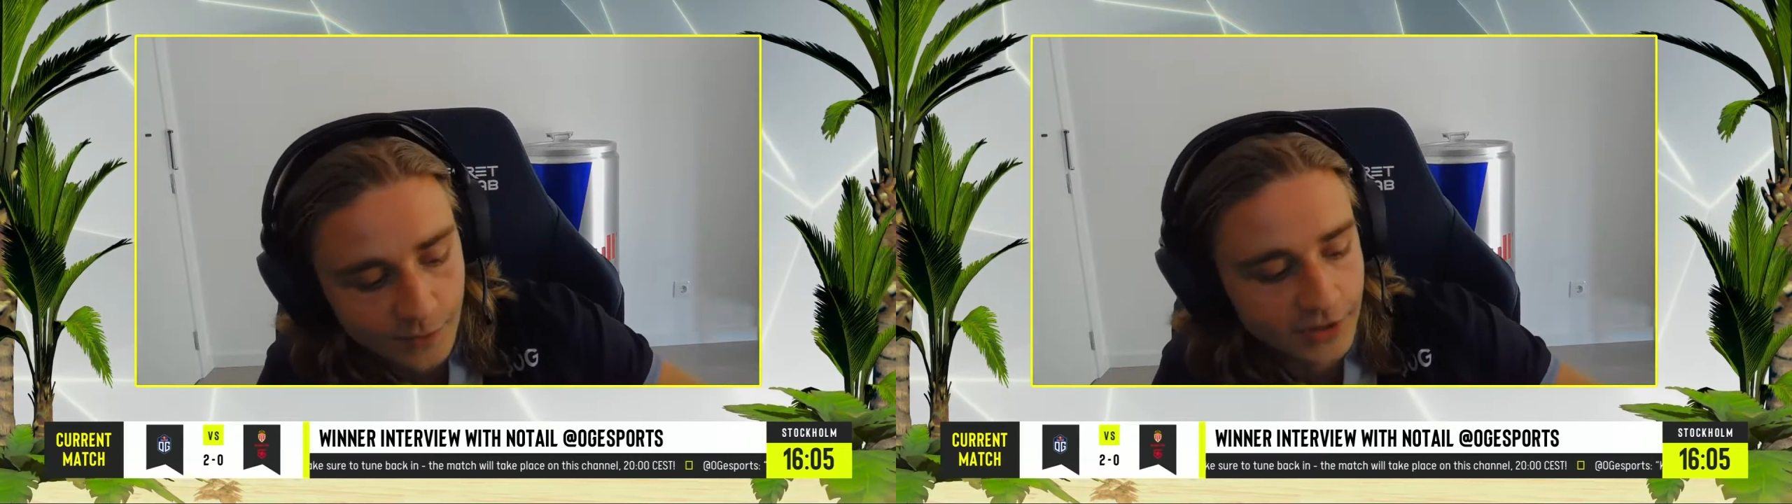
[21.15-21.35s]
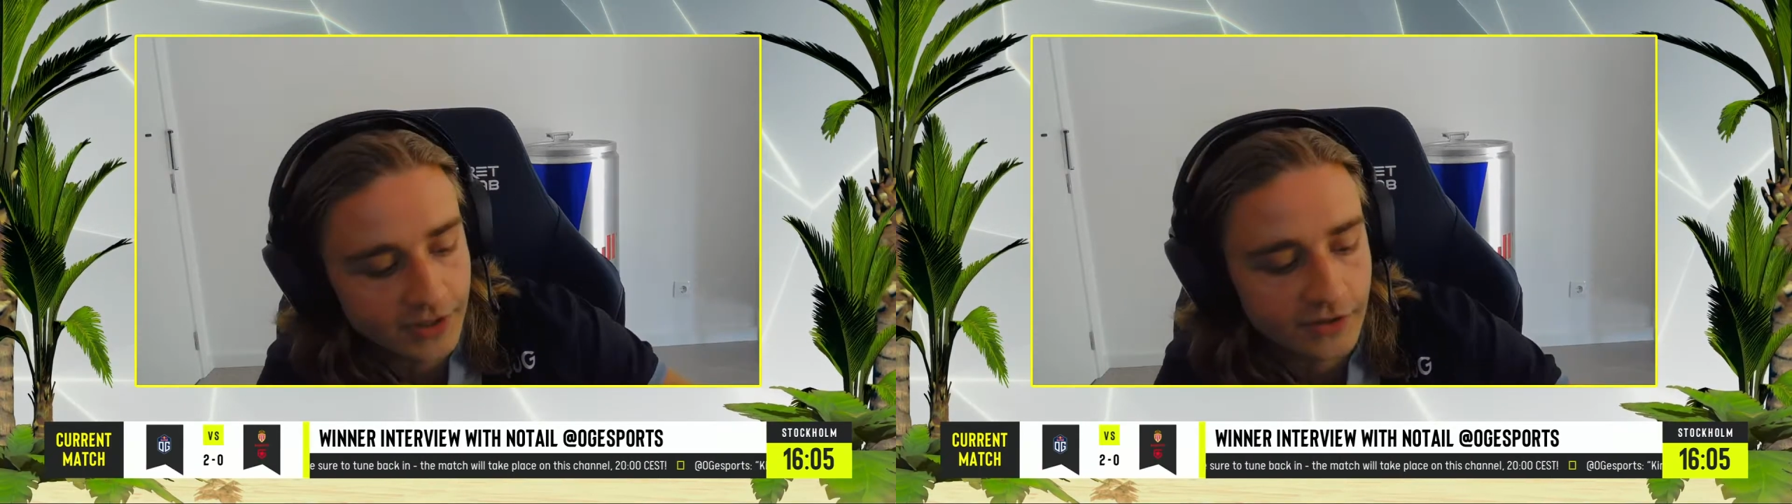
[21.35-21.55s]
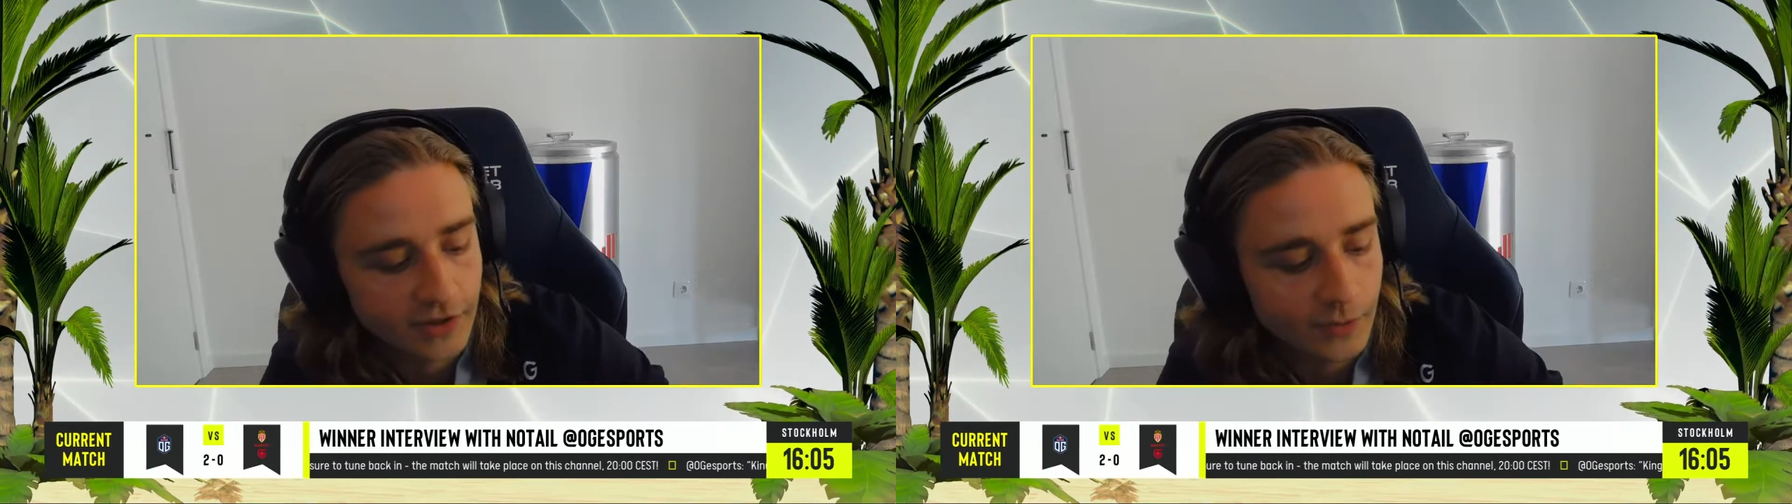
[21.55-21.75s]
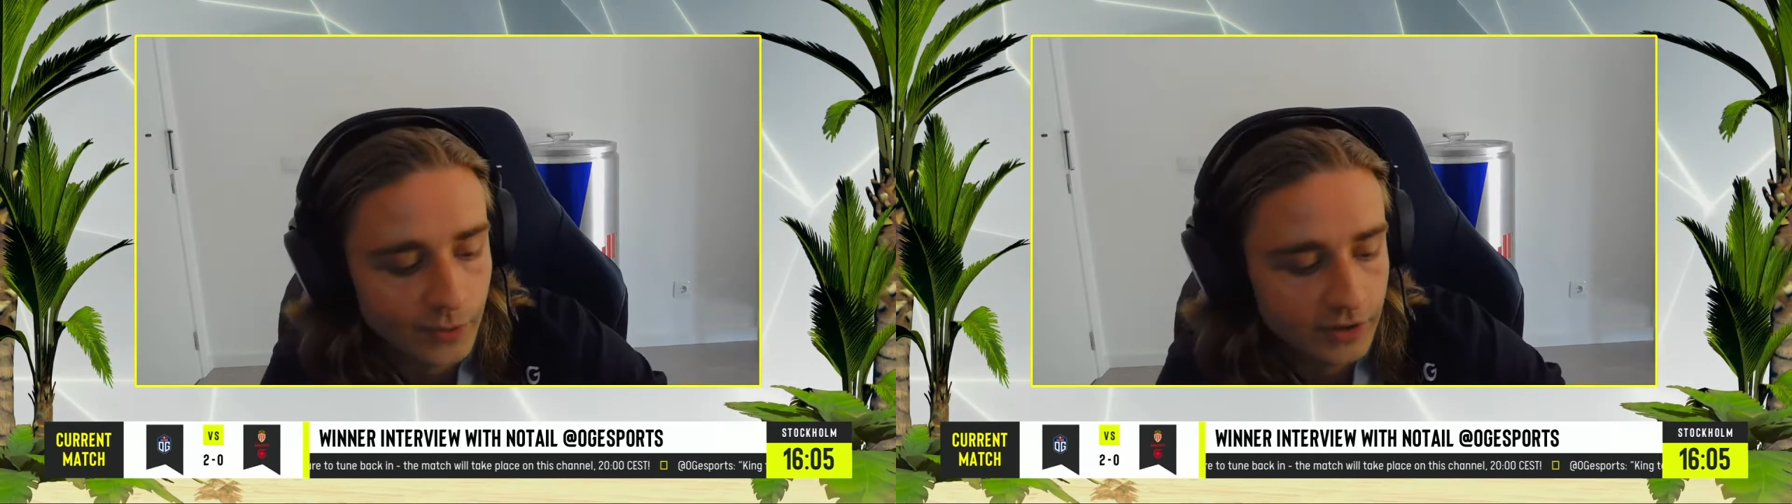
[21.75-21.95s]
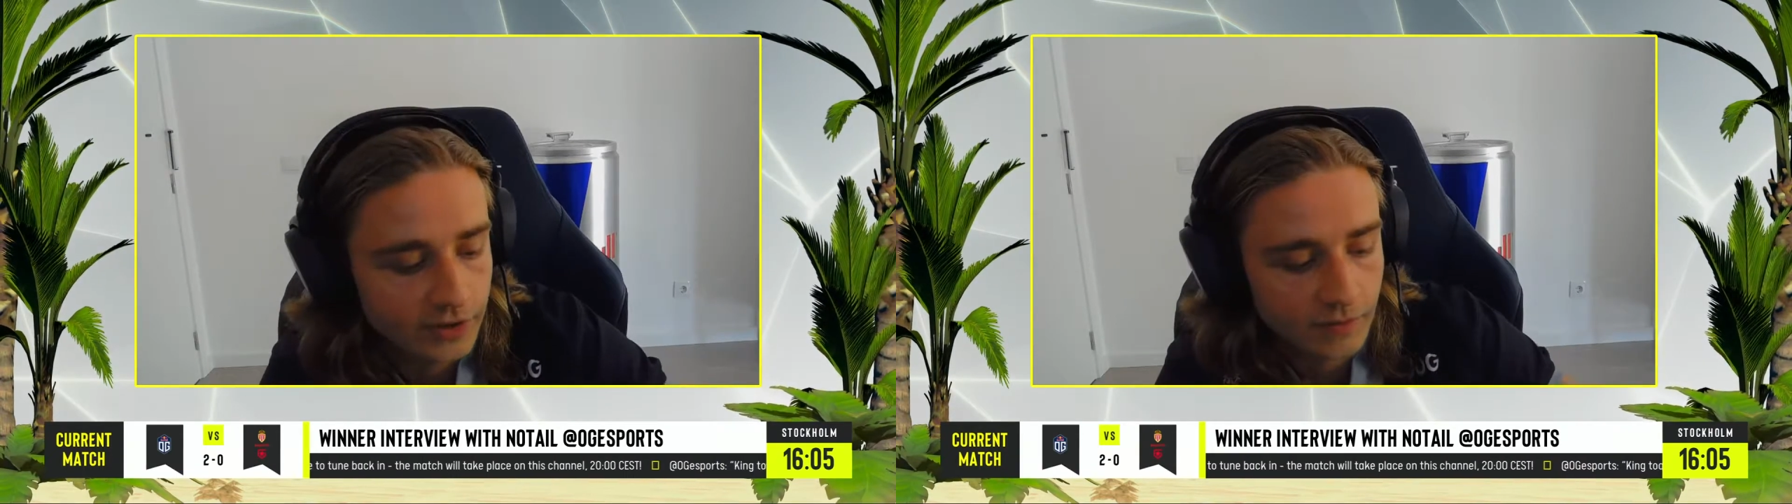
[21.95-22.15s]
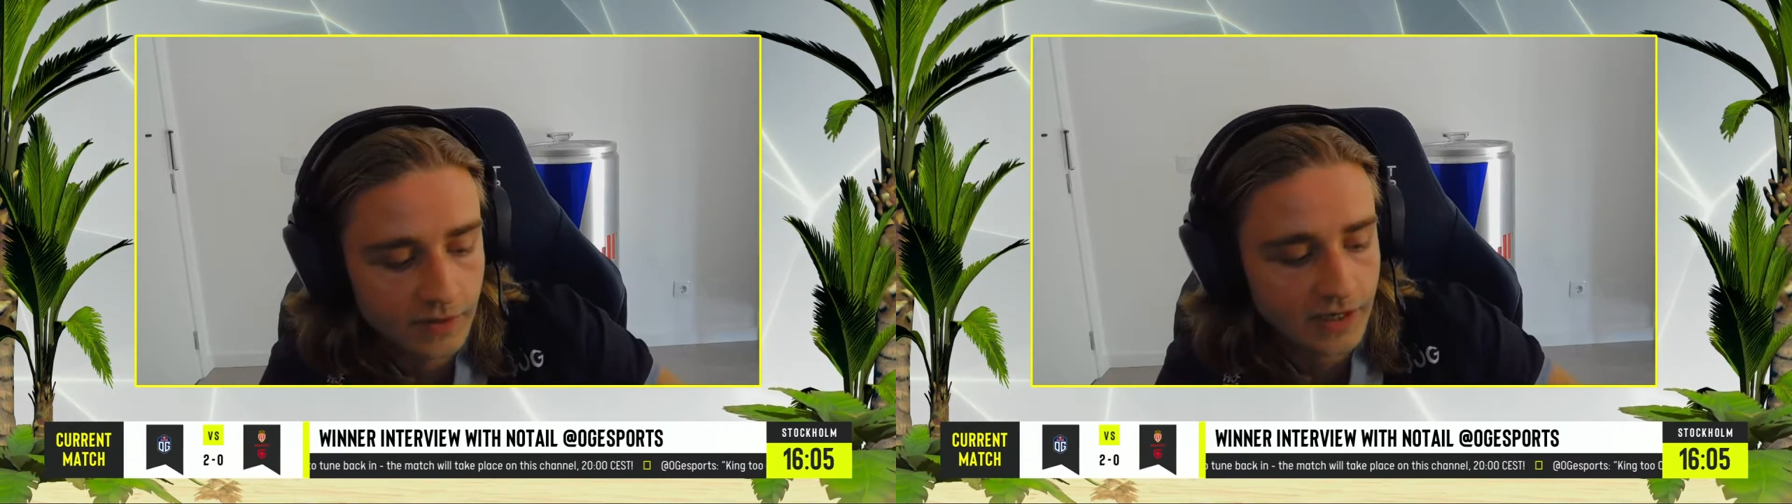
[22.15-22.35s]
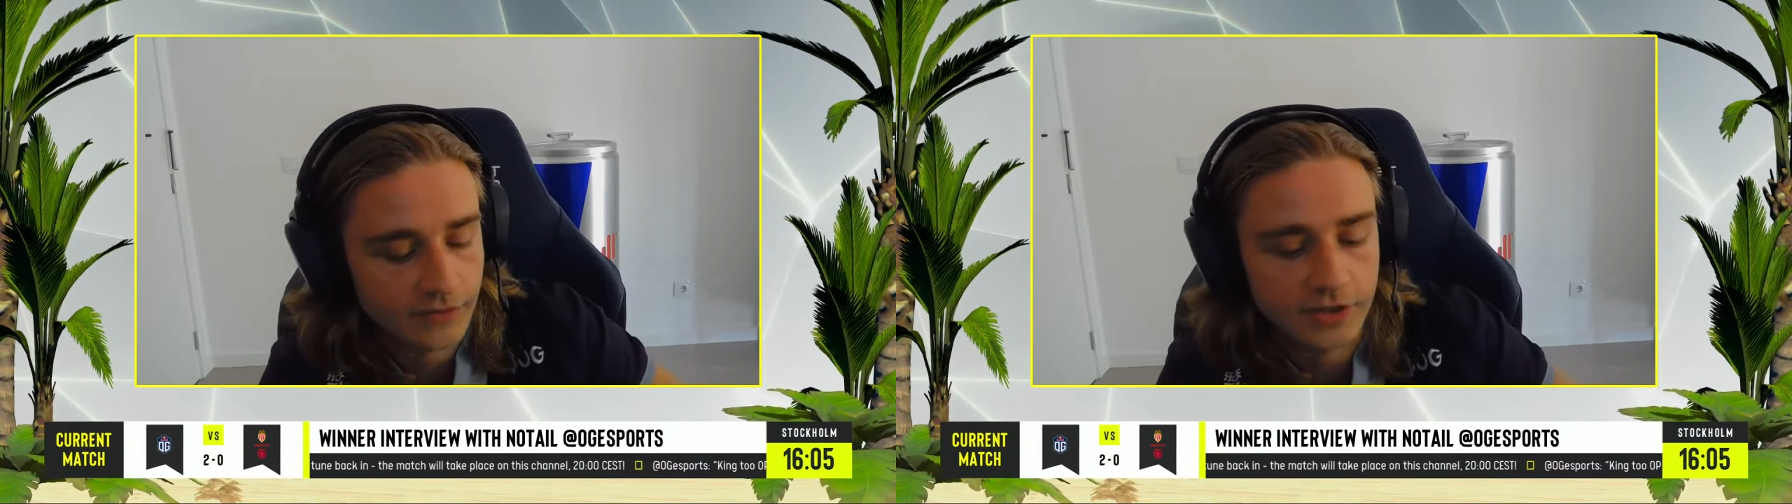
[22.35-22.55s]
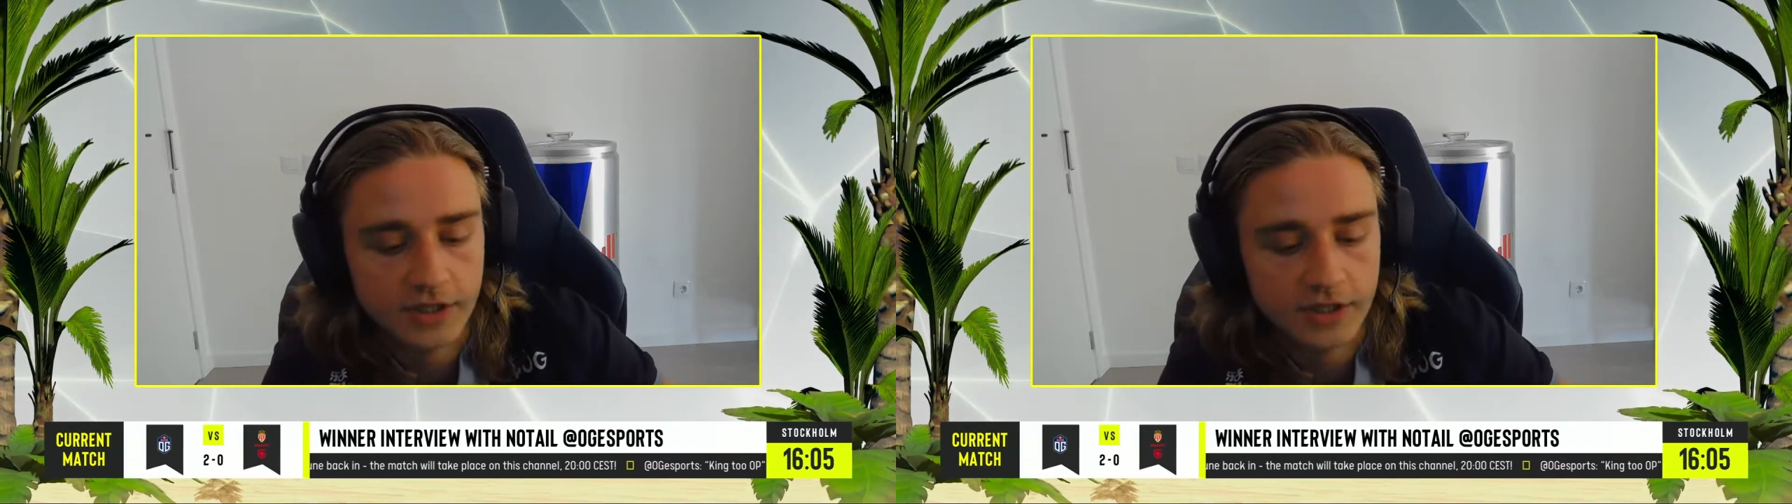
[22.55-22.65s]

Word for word: we didn't think we'd have the